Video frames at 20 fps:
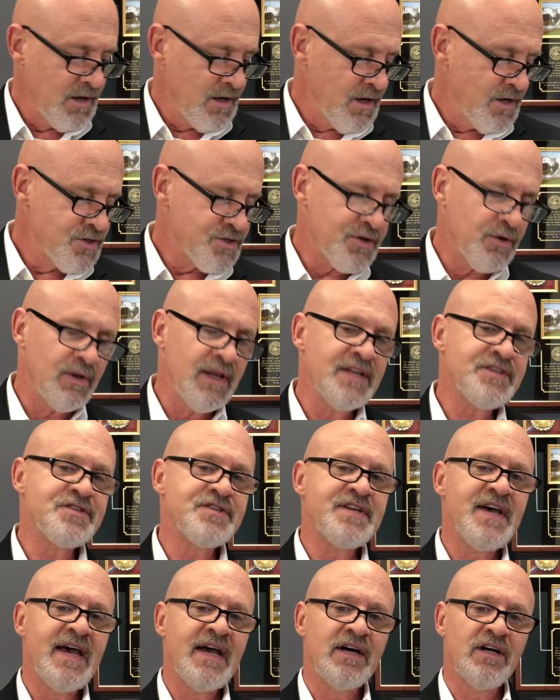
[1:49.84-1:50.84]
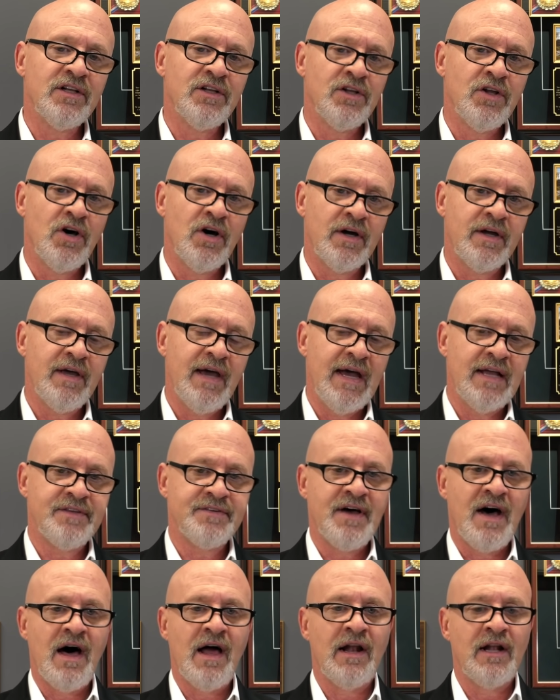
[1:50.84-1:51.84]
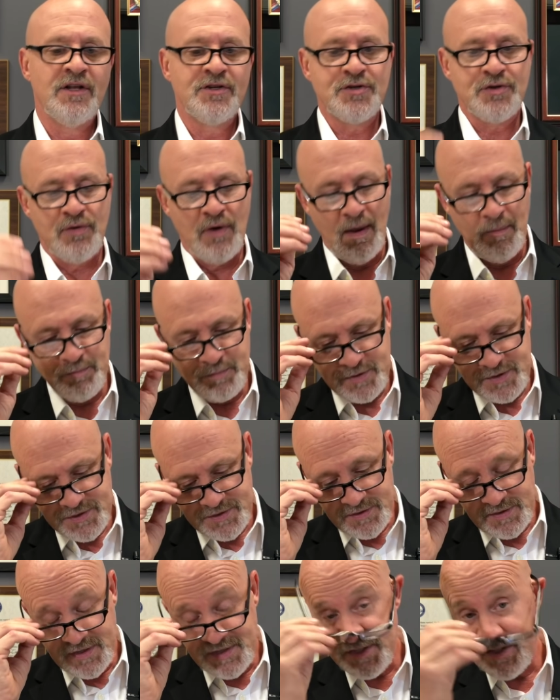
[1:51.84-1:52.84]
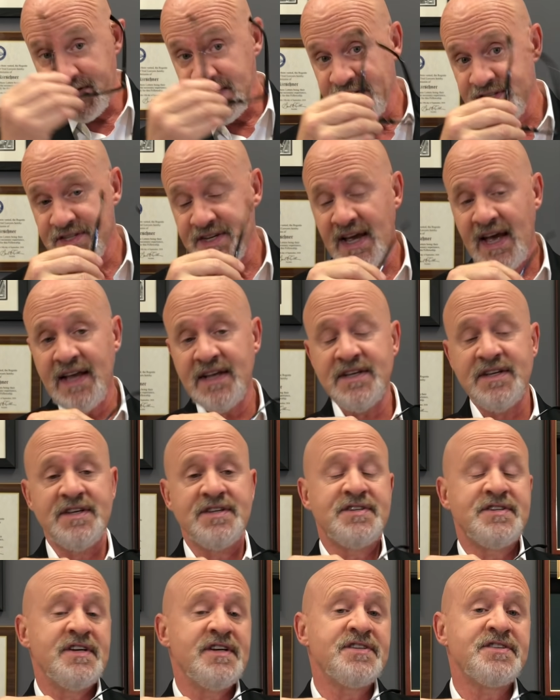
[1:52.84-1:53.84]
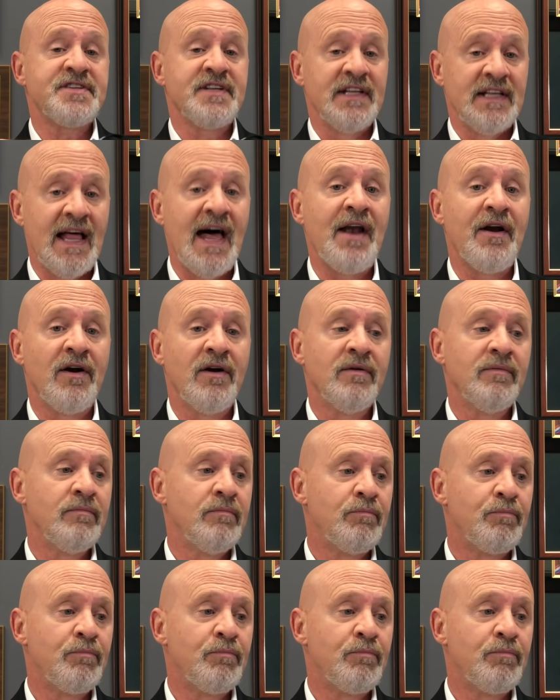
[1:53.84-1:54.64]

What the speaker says: So let's take a look at Donald Trump's cease and desist letter